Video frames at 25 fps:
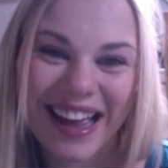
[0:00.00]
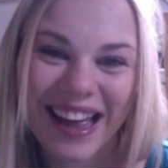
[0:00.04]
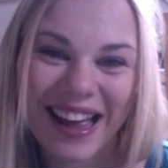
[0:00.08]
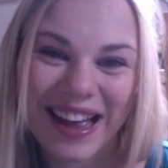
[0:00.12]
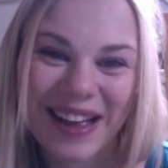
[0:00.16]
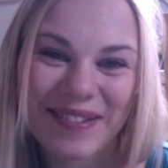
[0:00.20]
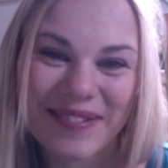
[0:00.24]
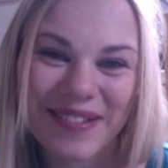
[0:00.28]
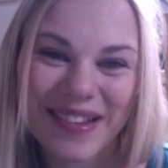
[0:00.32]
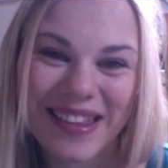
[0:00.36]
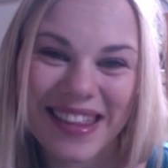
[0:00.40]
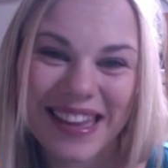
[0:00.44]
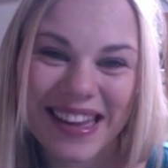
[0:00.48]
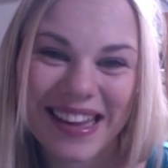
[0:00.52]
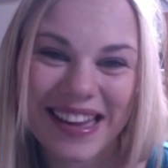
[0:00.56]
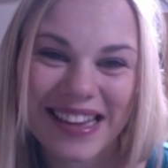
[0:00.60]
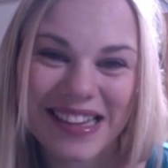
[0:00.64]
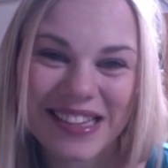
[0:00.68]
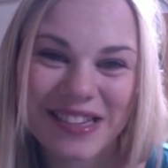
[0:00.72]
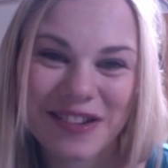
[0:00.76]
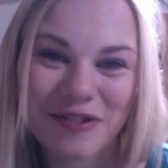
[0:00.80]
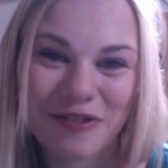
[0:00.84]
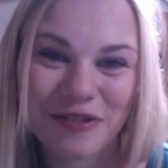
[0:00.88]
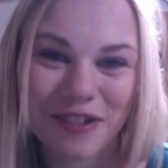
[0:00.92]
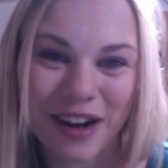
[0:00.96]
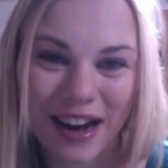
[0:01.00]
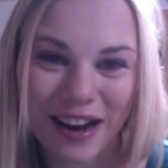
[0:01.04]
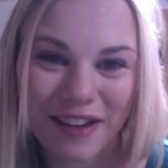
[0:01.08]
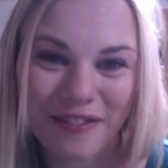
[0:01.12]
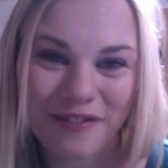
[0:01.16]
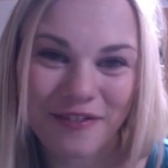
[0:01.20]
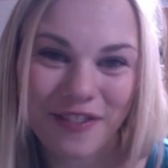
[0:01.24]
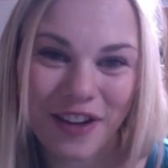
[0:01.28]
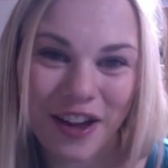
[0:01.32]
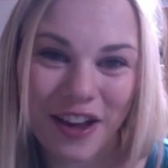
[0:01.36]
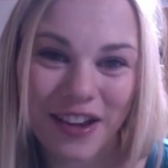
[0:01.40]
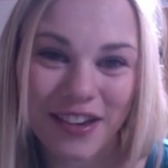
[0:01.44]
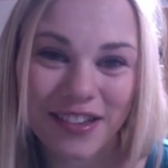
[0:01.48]
I think it's
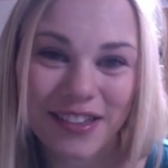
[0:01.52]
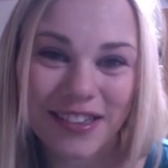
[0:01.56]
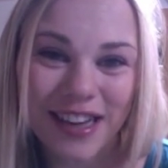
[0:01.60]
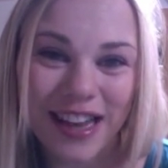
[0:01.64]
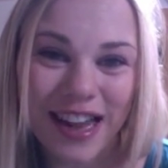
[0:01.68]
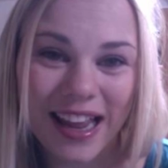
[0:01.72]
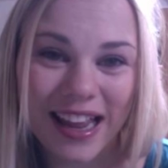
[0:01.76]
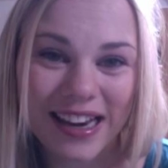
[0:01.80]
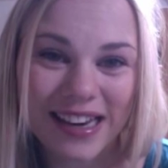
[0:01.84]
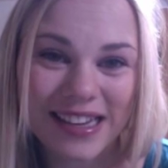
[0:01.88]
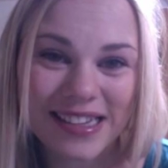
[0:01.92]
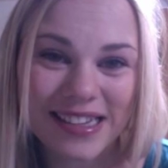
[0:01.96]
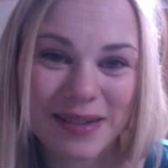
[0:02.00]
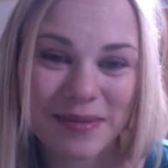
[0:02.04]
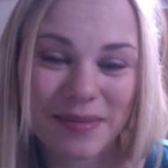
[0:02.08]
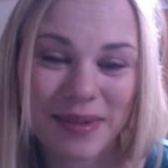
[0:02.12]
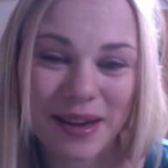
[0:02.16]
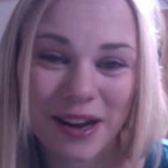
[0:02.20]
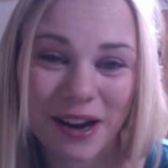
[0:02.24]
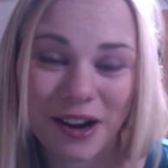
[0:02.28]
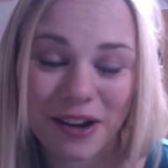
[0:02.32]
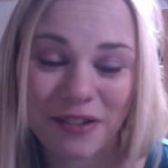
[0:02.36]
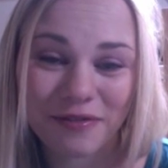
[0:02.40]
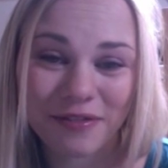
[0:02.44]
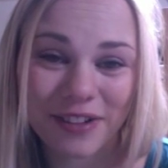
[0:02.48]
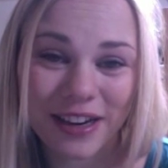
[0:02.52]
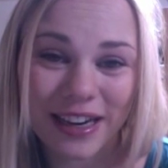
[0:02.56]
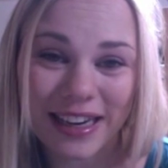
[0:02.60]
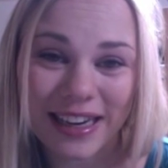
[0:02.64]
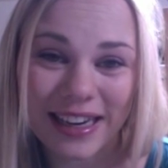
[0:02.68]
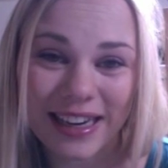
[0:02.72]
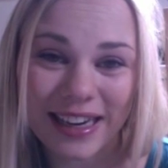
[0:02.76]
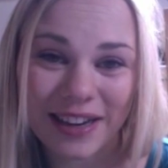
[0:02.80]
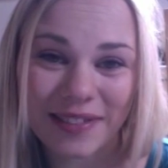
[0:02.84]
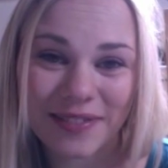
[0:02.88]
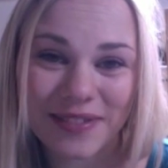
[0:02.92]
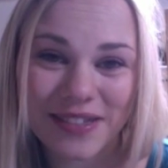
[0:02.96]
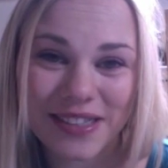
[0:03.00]
great fun and it's something I
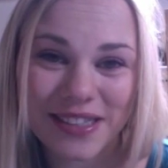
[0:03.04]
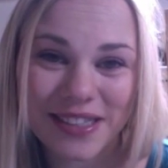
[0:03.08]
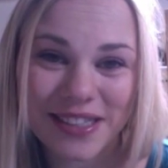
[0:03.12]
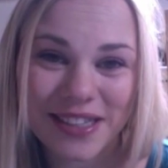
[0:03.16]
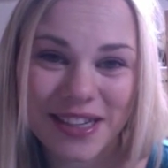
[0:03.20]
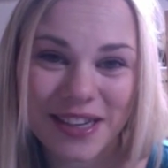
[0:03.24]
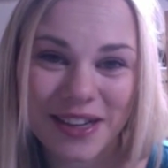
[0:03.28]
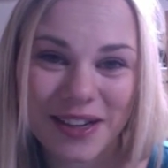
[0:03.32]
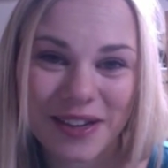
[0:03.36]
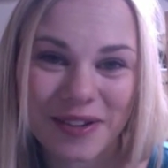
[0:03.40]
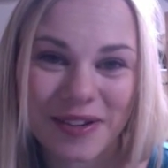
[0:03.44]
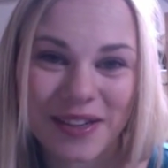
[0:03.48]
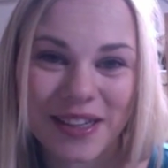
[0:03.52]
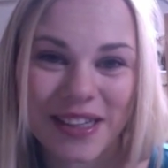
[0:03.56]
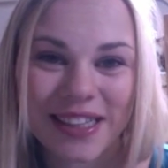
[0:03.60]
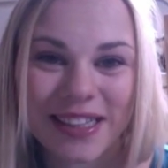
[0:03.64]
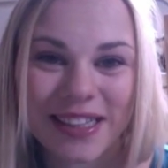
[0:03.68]
really love to do.